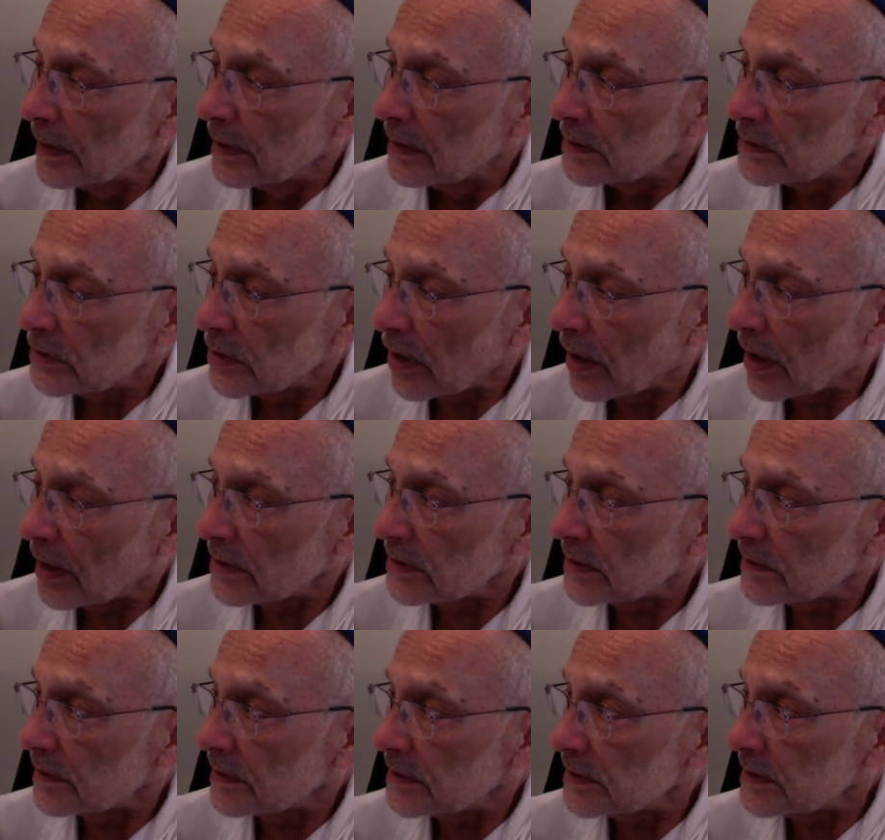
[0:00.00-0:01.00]
slots
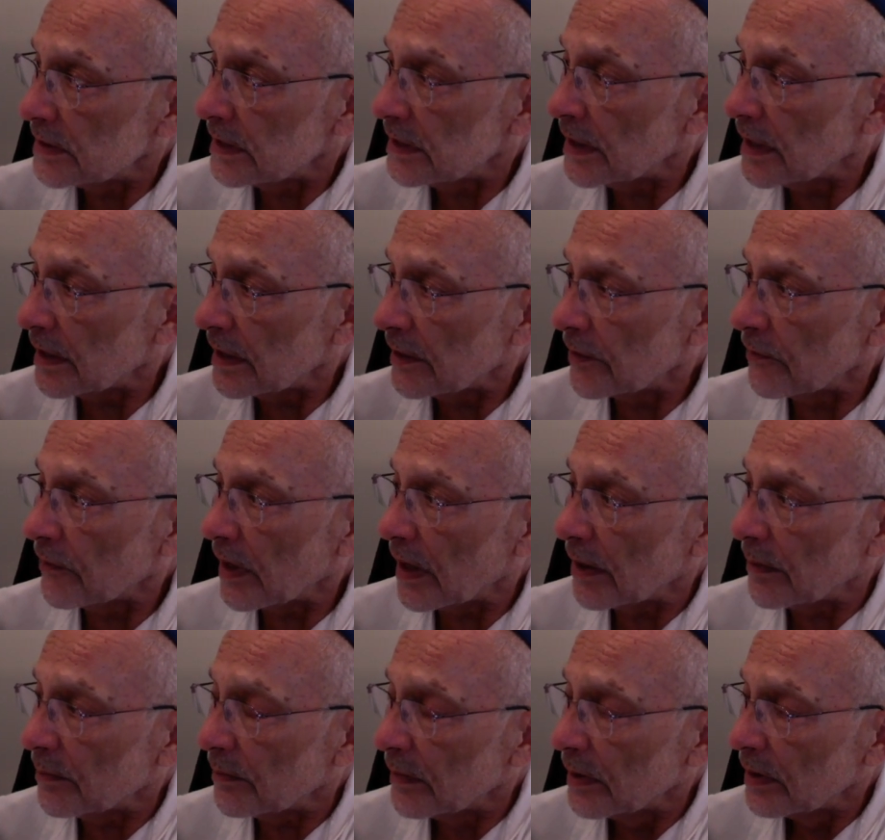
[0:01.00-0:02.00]
of the
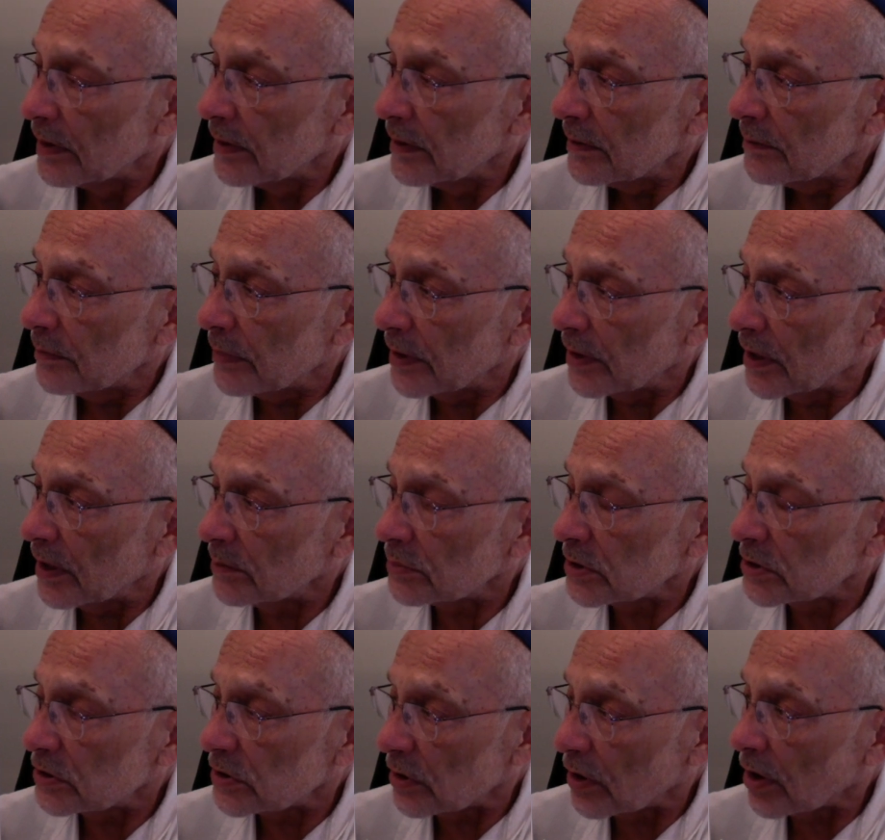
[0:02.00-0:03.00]
C-diagram becomes
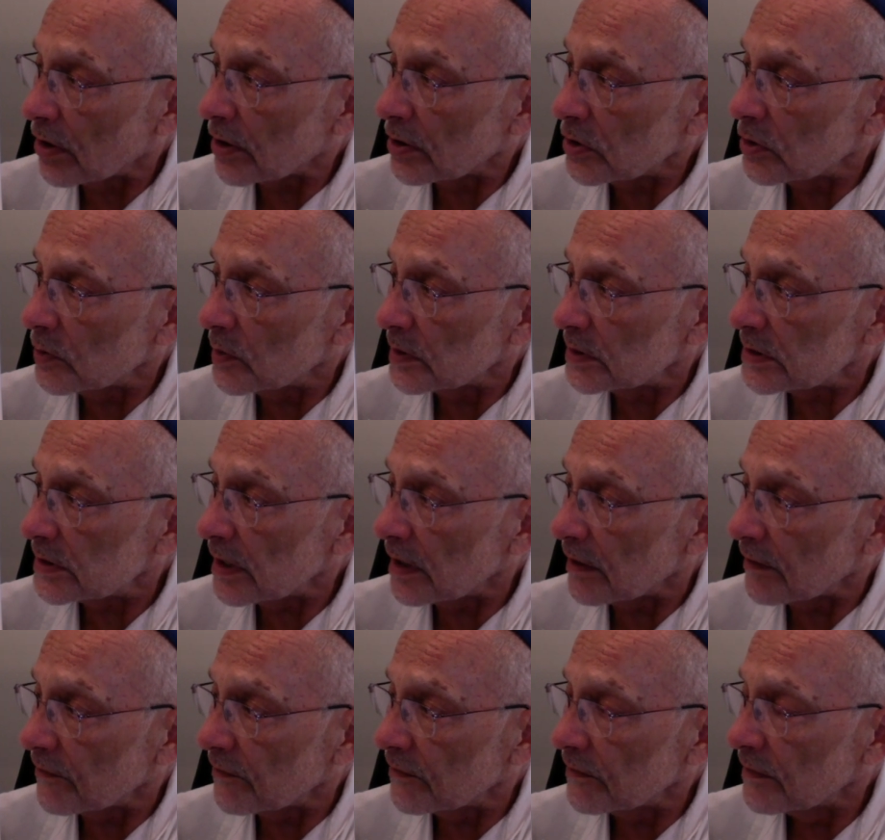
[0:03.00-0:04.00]
a slot unto
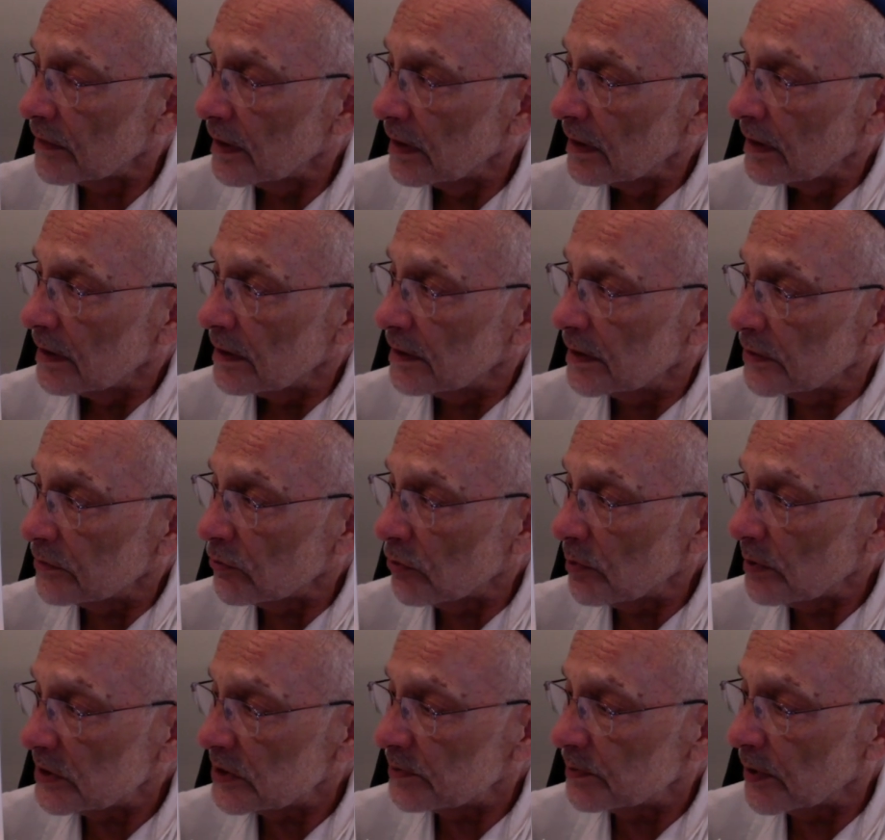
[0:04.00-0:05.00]
itself. This will
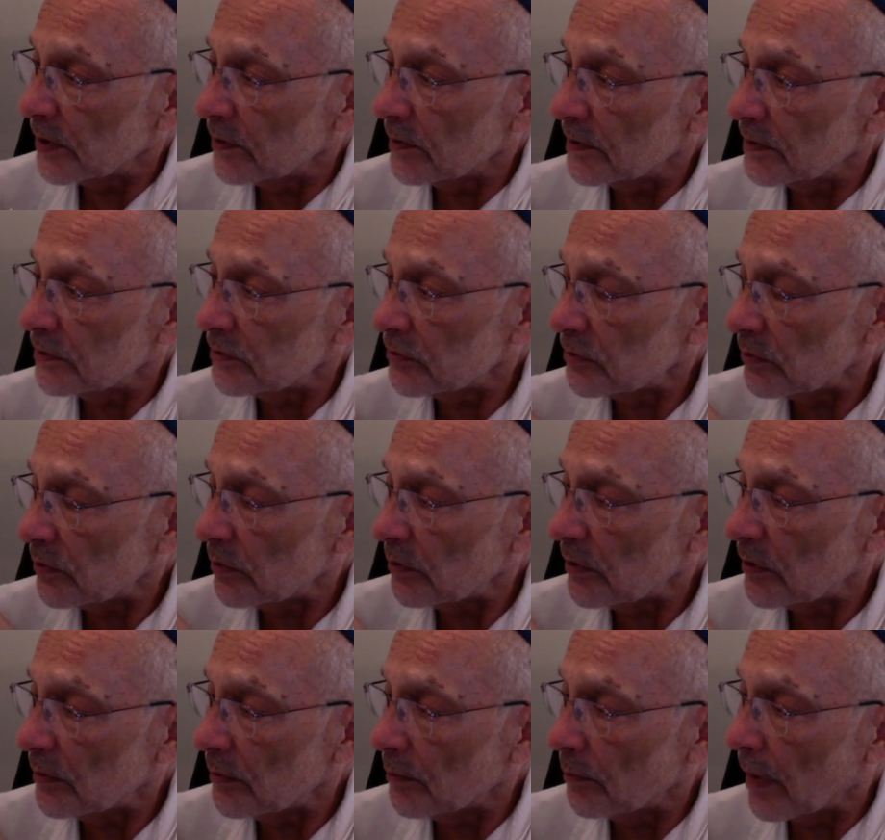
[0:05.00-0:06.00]
be spirit, this will
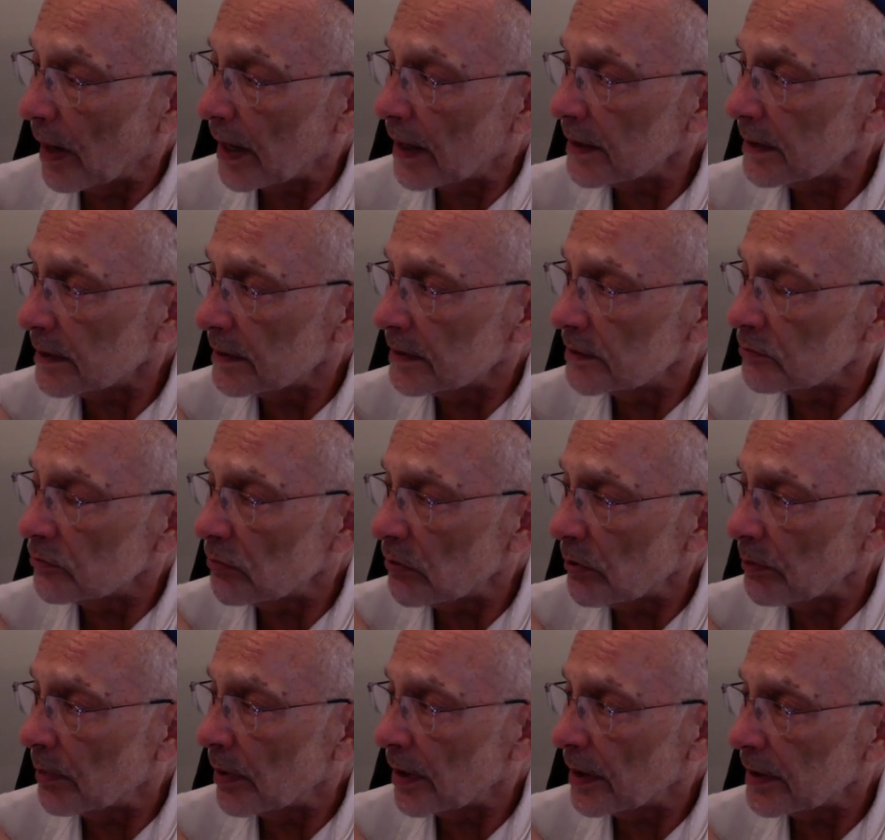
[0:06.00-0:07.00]
be mind, and this will
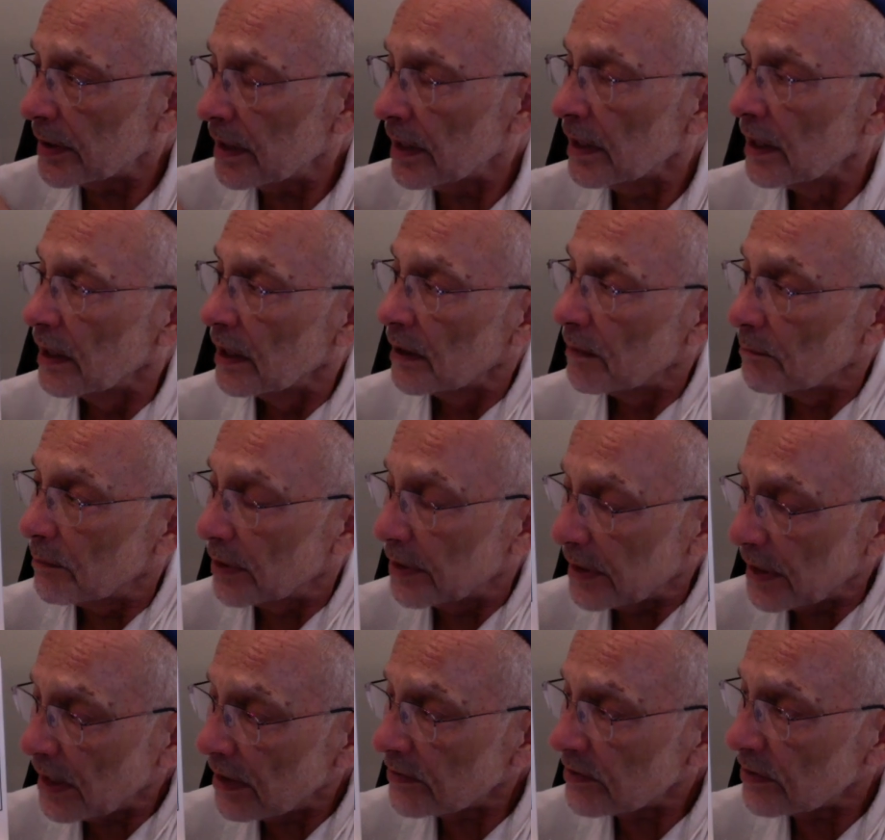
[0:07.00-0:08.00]
be body. But
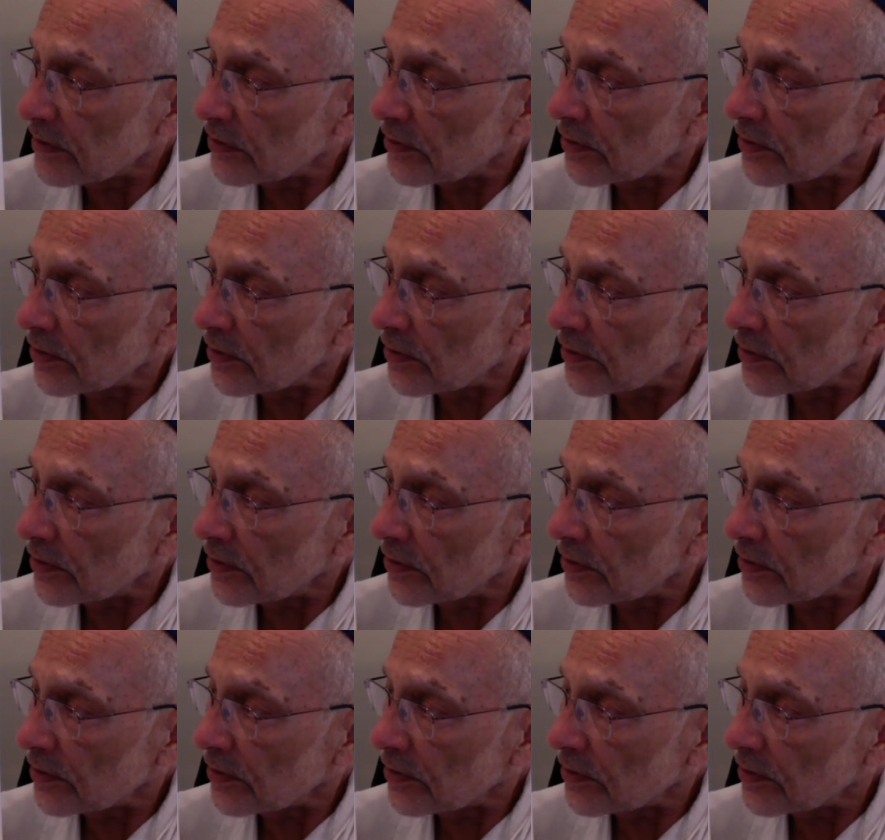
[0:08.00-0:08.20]
each in